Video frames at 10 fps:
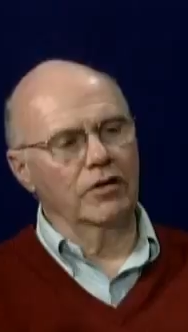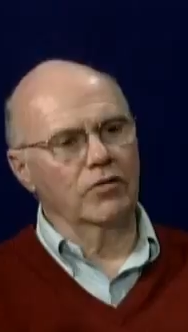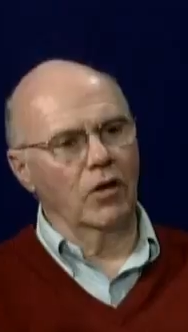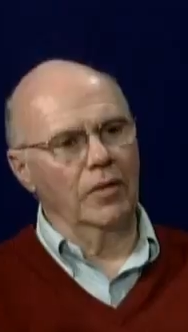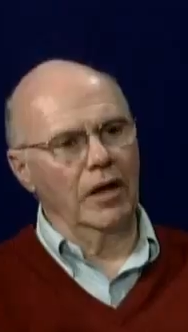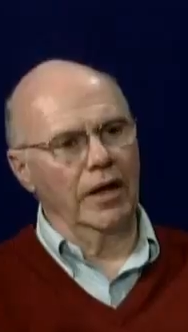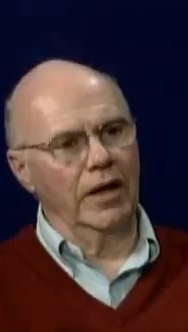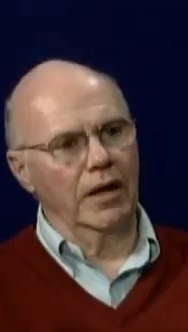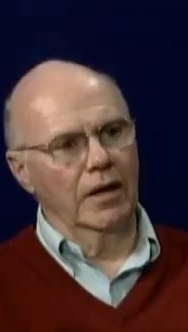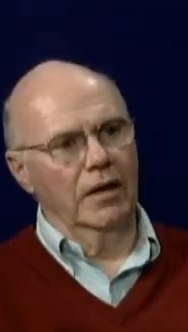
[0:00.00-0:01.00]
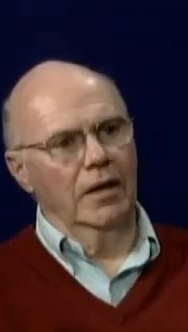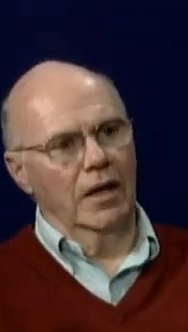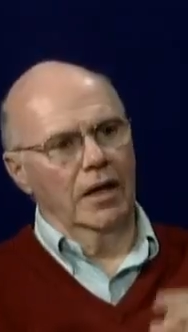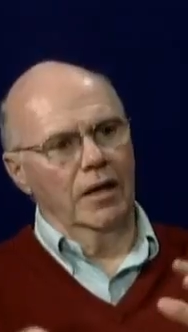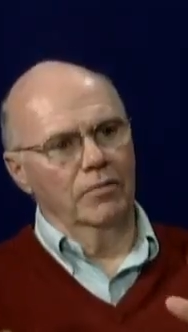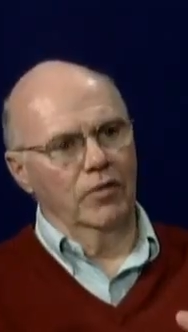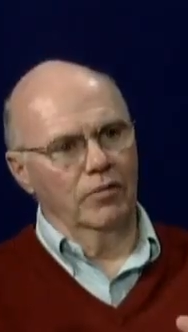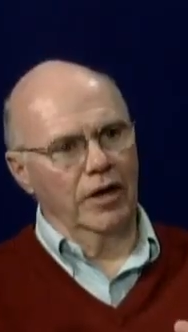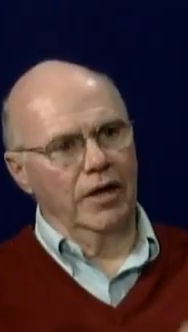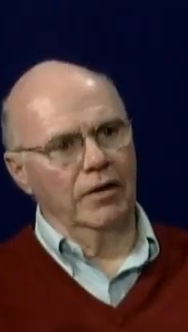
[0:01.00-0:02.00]
told me like, in
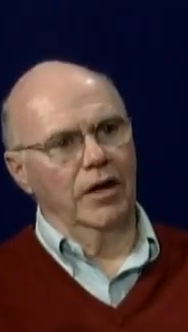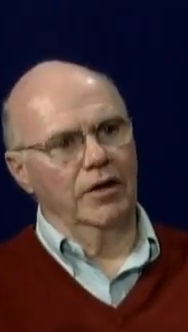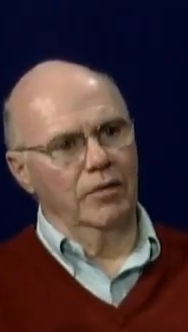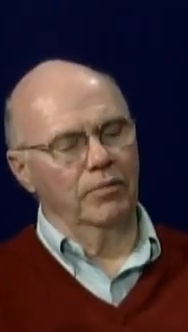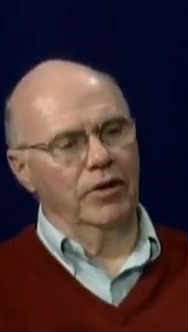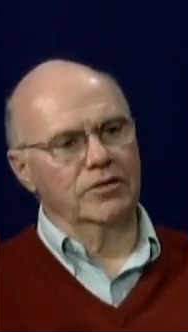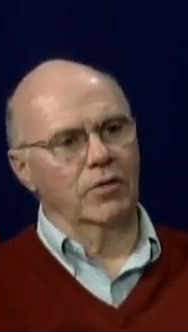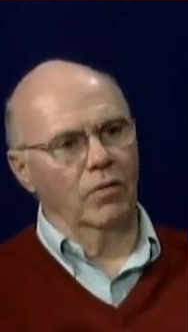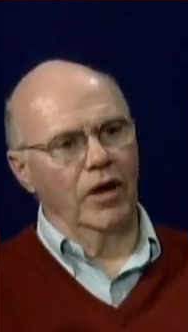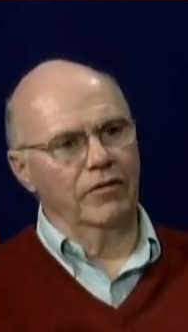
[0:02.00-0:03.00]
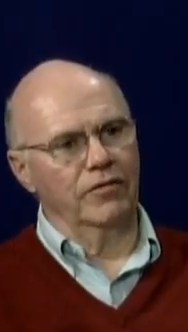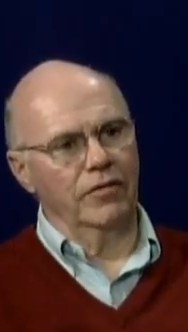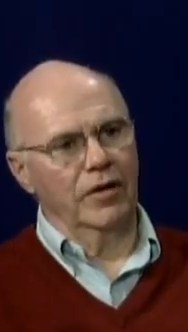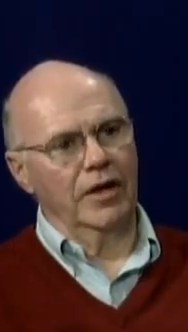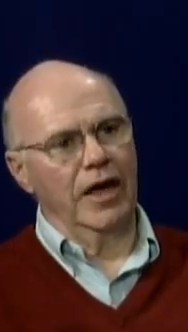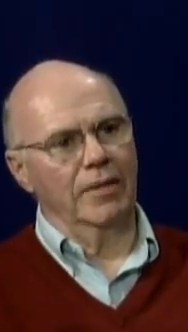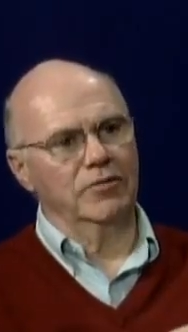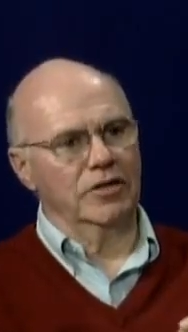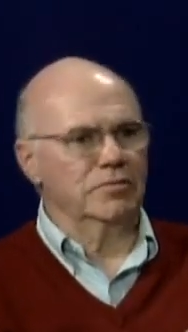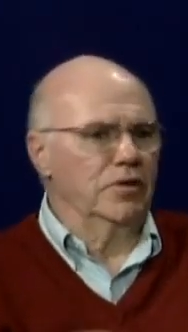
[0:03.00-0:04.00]
Billerica, and your present wife Came
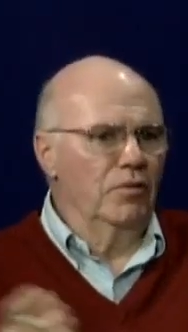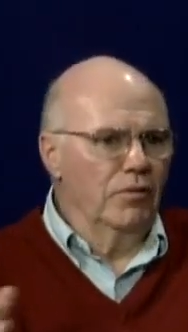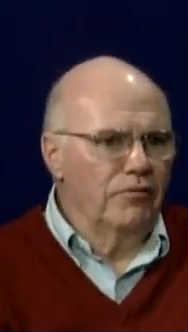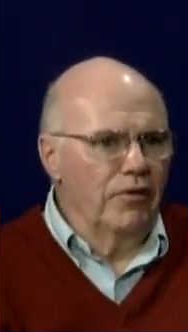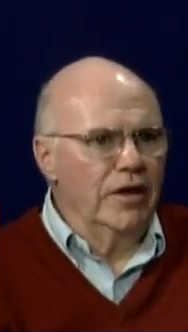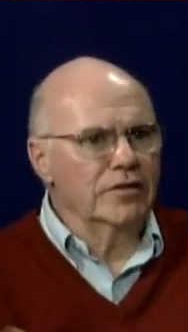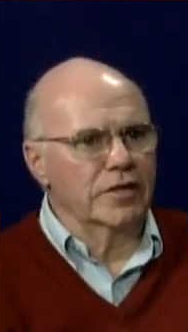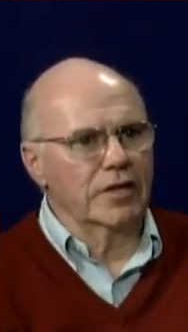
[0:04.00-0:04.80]
just you were friends at the